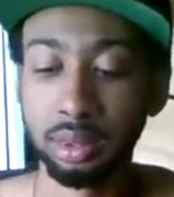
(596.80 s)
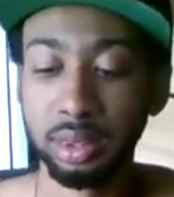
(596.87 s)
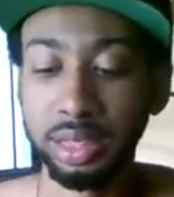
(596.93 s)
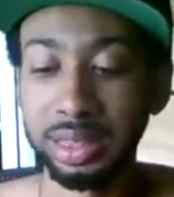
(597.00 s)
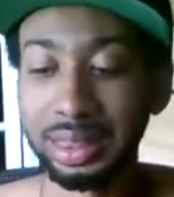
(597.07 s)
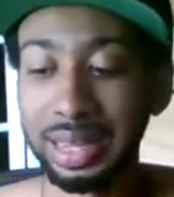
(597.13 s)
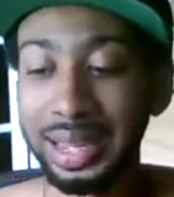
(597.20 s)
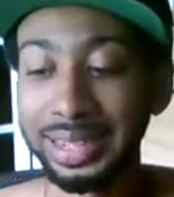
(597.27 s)

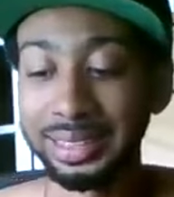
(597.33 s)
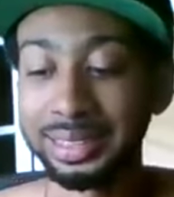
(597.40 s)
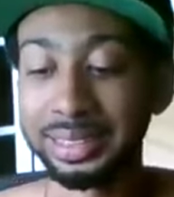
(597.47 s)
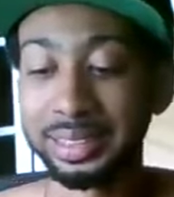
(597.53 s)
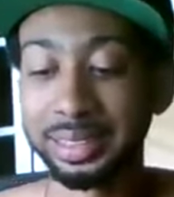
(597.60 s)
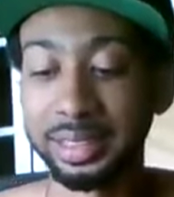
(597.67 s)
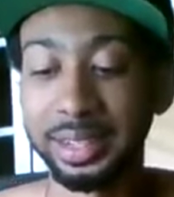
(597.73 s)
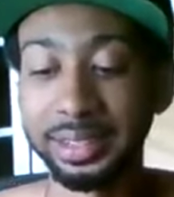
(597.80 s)
the light
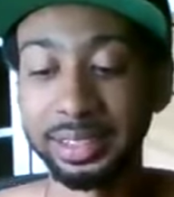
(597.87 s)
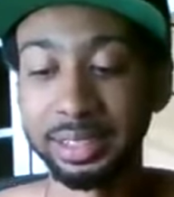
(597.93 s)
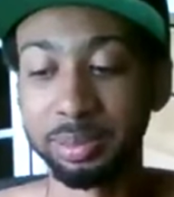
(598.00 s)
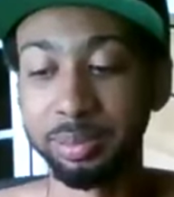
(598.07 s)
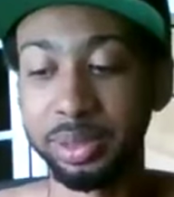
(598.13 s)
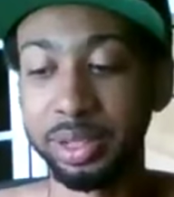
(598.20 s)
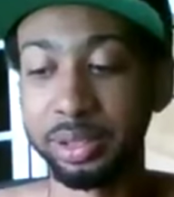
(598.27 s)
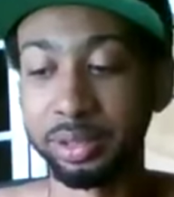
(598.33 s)
that is
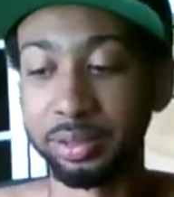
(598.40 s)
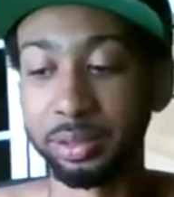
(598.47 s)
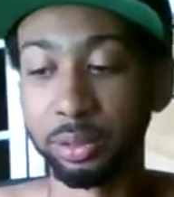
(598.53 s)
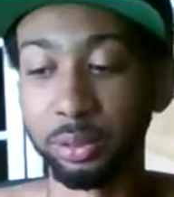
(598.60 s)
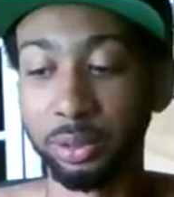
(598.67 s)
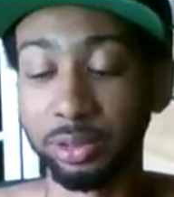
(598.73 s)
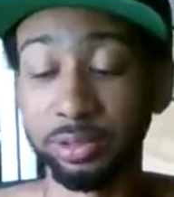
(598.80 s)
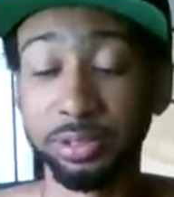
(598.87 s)
being
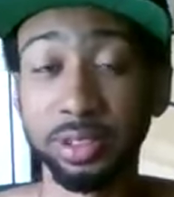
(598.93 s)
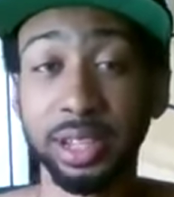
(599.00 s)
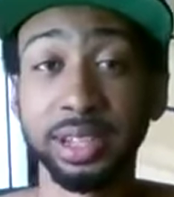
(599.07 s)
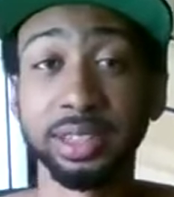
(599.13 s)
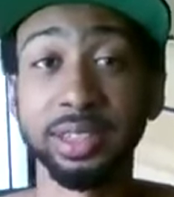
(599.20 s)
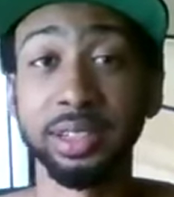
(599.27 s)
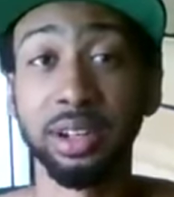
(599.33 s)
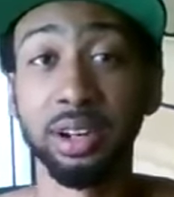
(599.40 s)

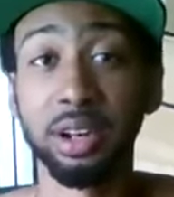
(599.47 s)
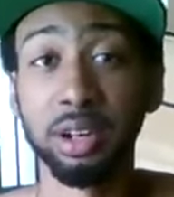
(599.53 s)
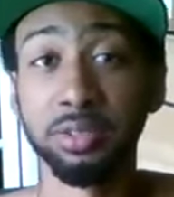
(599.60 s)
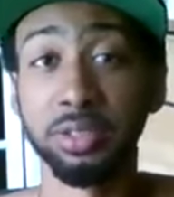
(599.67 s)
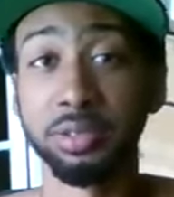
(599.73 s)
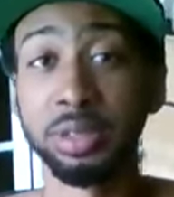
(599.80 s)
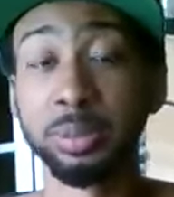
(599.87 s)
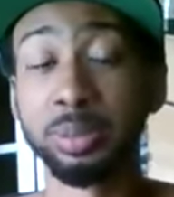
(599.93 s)
reflected
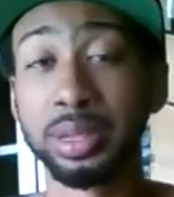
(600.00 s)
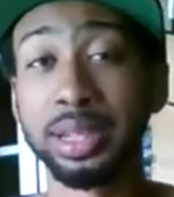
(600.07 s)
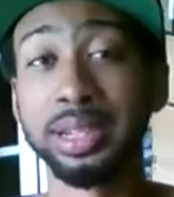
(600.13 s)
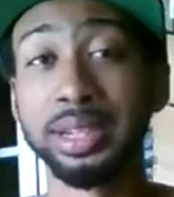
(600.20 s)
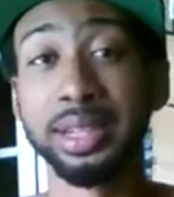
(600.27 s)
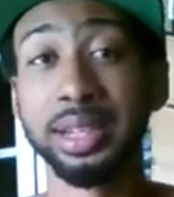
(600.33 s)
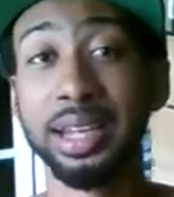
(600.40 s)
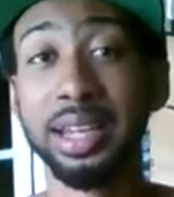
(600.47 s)
off of the
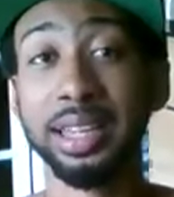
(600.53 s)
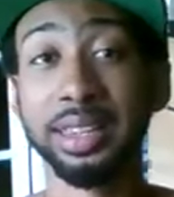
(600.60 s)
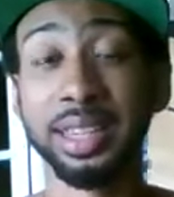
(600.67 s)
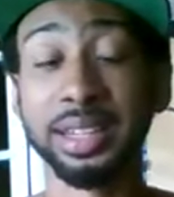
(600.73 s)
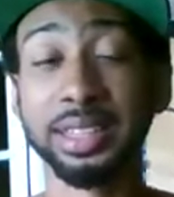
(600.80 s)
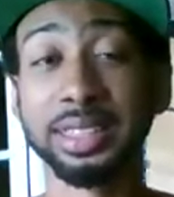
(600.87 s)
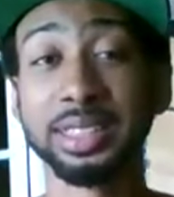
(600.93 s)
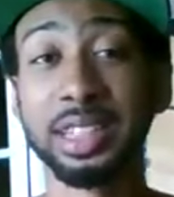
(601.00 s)
planet
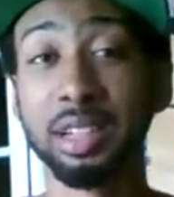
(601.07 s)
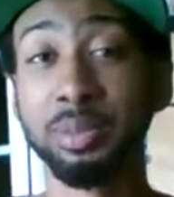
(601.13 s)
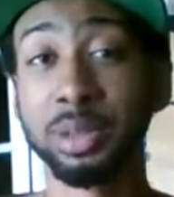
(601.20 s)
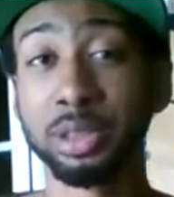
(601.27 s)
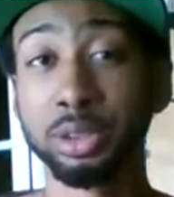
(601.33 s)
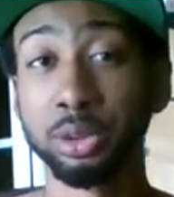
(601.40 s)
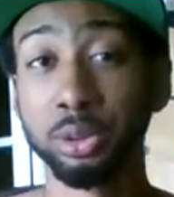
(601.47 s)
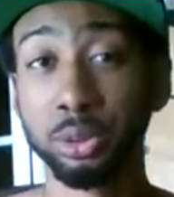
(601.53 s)
that is
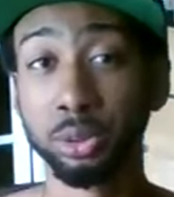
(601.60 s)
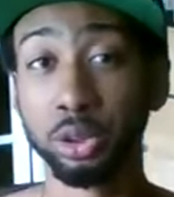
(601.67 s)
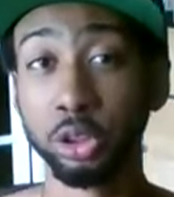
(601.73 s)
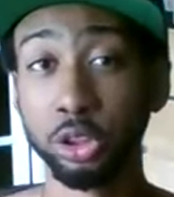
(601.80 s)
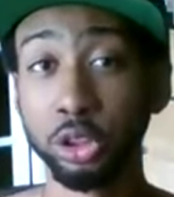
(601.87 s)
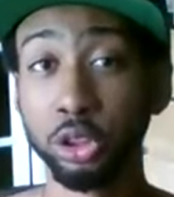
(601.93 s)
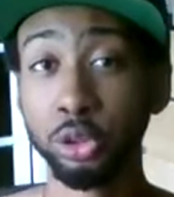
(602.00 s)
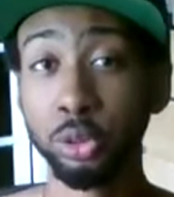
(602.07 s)
coming to
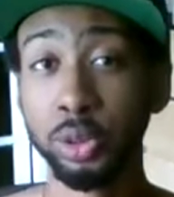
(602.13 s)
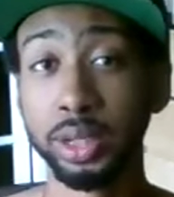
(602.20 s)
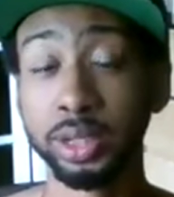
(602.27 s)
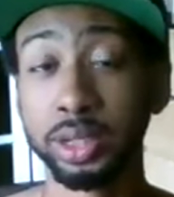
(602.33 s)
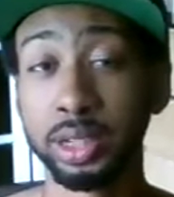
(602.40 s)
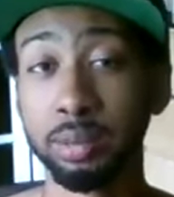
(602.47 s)
you and